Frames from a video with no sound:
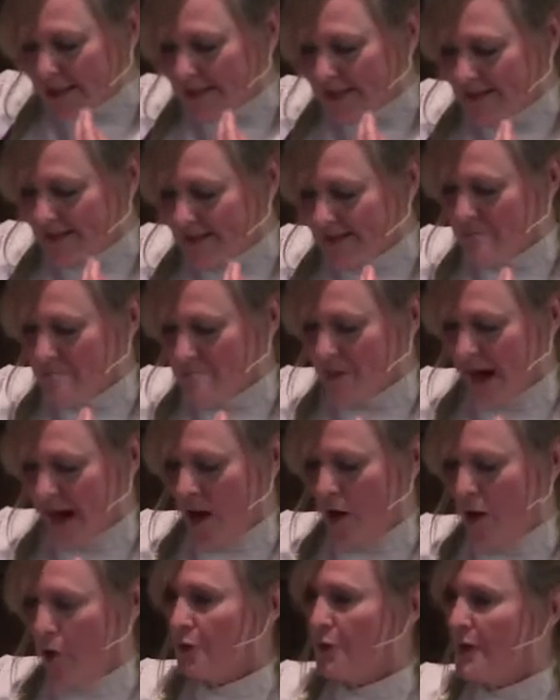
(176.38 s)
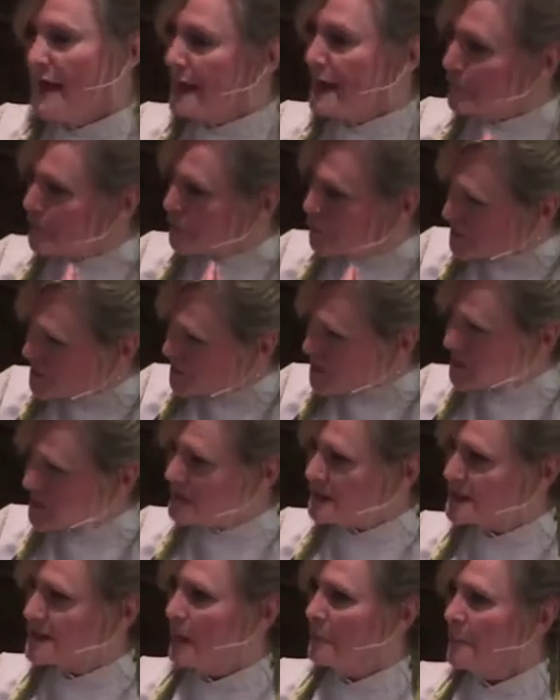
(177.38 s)
into the mouth enters the
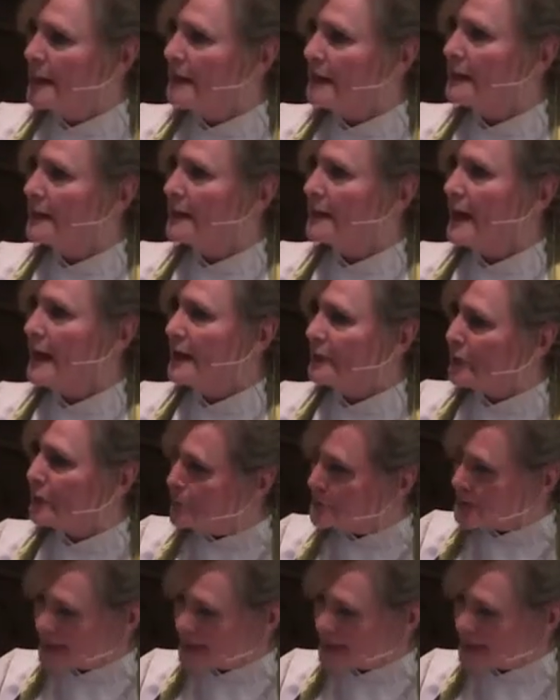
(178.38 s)
stomach and goes